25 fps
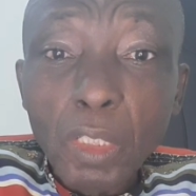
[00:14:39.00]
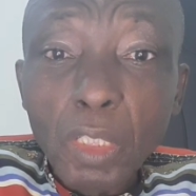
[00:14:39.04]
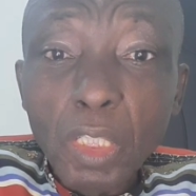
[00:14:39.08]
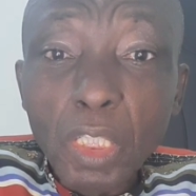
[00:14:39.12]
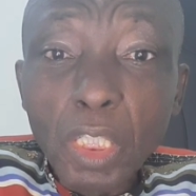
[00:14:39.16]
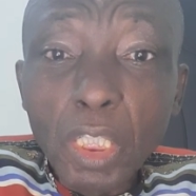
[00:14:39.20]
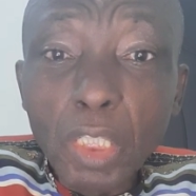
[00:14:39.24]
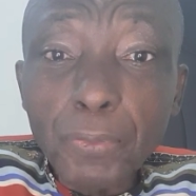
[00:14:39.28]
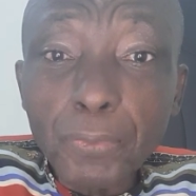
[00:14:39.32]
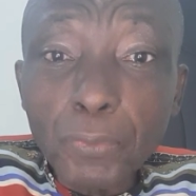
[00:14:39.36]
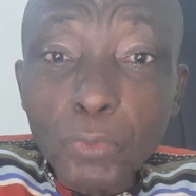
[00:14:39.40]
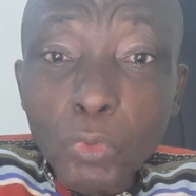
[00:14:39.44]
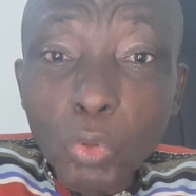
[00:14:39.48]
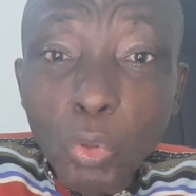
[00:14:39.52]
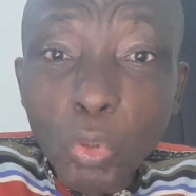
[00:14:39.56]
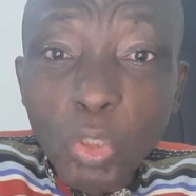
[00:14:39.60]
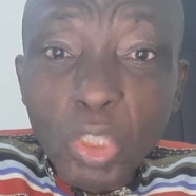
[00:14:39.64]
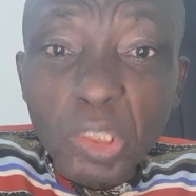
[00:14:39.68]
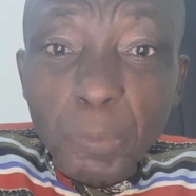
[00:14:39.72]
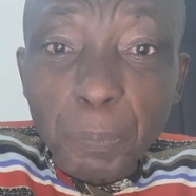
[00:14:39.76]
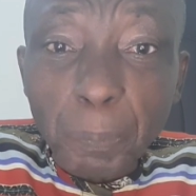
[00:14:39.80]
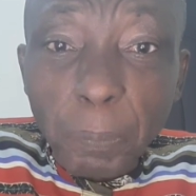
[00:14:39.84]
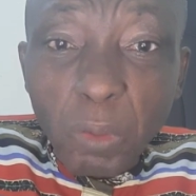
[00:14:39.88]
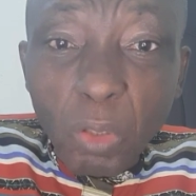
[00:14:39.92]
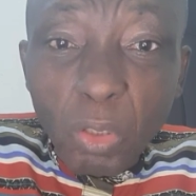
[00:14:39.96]
If coup
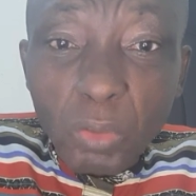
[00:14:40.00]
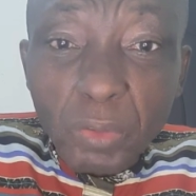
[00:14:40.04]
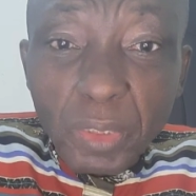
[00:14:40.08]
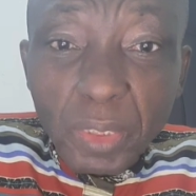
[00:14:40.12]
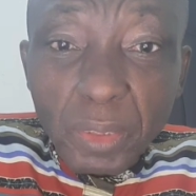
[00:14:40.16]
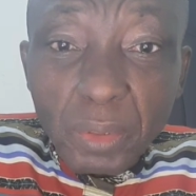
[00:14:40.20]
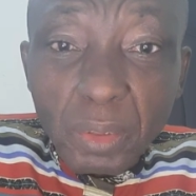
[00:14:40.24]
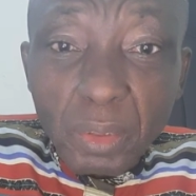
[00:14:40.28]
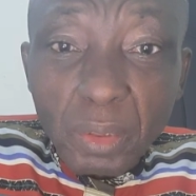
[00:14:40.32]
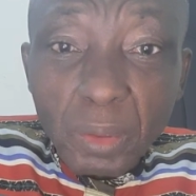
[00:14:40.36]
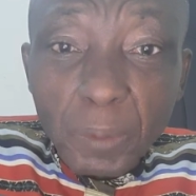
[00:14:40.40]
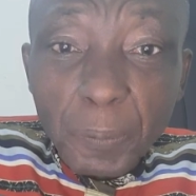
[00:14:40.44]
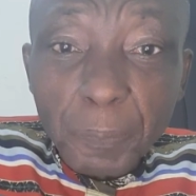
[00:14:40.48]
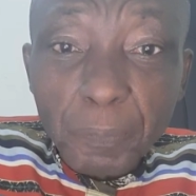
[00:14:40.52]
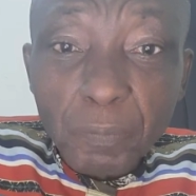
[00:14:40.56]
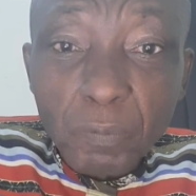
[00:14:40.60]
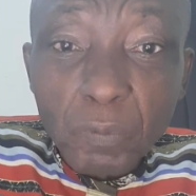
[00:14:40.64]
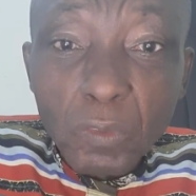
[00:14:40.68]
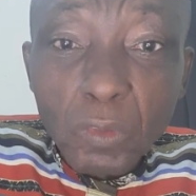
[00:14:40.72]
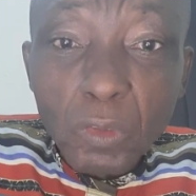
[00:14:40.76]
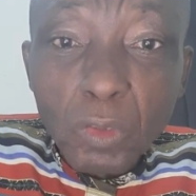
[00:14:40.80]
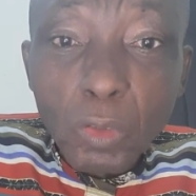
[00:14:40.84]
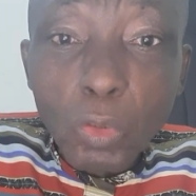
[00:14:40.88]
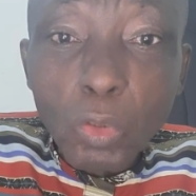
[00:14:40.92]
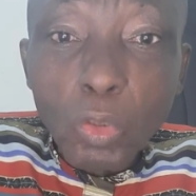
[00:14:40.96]
is plotted,
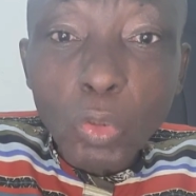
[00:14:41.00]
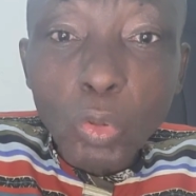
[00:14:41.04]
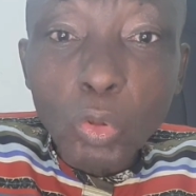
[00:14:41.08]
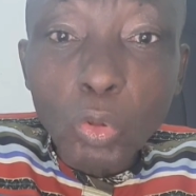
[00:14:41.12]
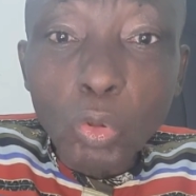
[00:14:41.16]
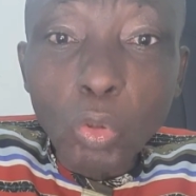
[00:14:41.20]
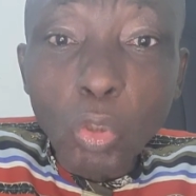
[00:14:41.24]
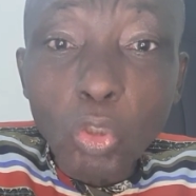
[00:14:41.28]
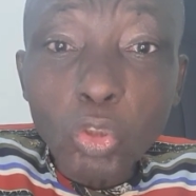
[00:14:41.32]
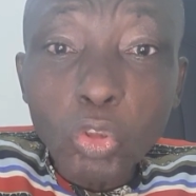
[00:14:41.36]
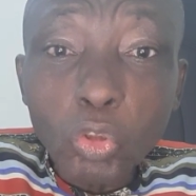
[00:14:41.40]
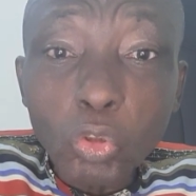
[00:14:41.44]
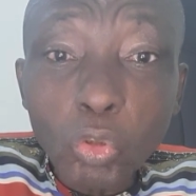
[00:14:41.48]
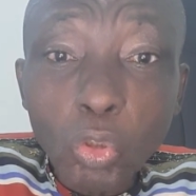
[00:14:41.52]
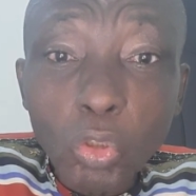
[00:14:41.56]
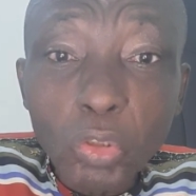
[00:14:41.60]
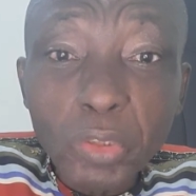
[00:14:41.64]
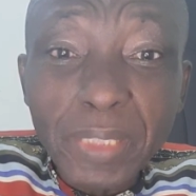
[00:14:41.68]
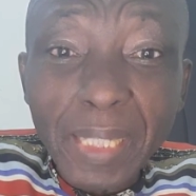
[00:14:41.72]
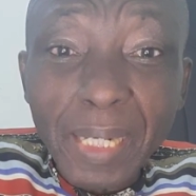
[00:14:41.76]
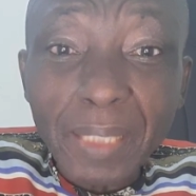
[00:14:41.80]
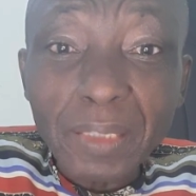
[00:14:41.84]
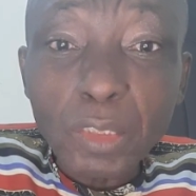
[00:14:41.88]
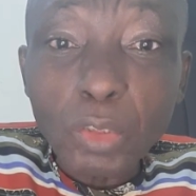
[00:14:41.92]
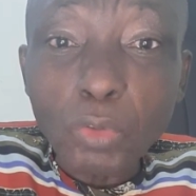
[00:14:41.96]
those
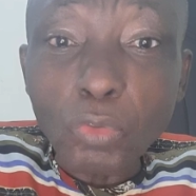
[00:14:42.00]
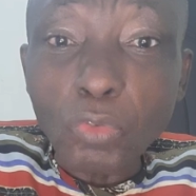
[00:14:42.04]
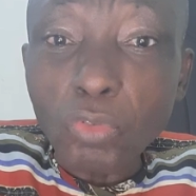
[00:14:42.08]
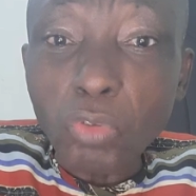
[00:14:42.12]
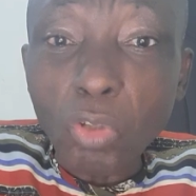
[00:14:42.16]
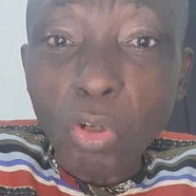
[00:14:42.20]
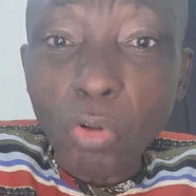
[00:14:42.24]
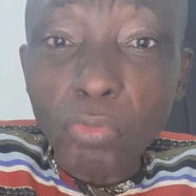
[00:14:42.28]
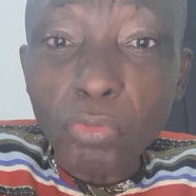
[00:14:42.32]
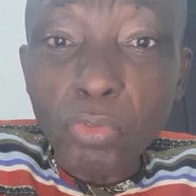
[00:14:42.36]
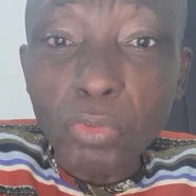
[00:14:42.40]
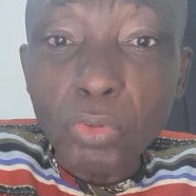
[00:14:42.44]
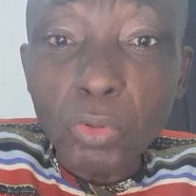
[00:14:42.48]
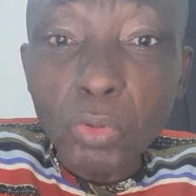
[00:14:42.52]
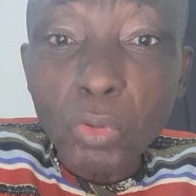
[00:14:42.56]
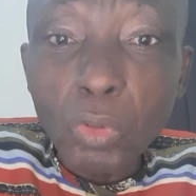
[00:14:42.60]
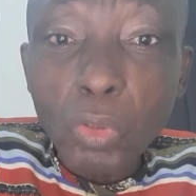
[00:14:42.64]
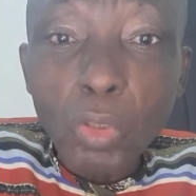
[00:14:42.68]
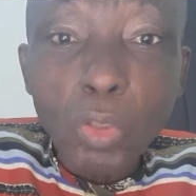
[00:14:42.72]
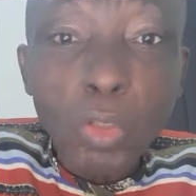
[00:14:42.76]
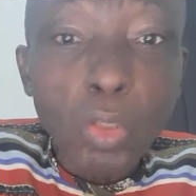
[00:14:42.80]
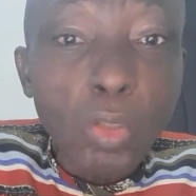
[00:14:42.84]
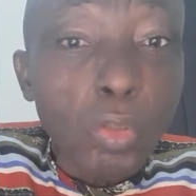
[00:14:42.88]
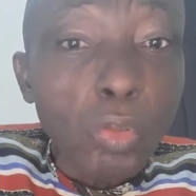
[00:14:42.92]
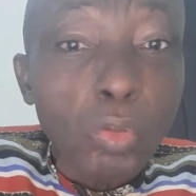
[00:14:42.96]
soldiers involved,
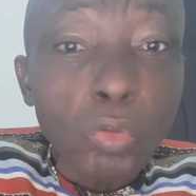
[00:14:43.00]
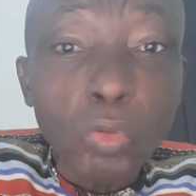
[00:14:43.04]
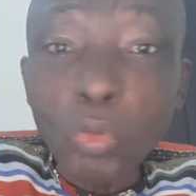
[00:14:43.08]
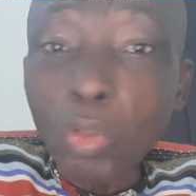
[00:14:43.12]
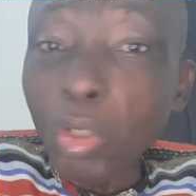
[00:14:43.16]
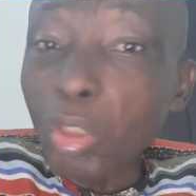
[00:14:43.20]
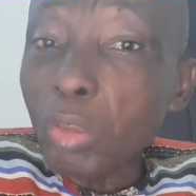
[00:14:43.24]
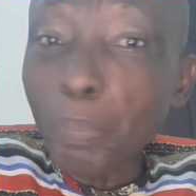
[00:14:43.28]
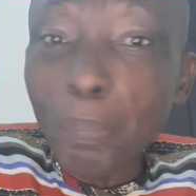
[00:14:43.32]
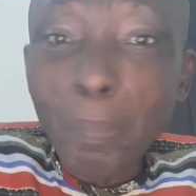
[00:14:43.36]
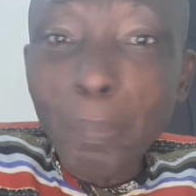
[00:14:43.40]
not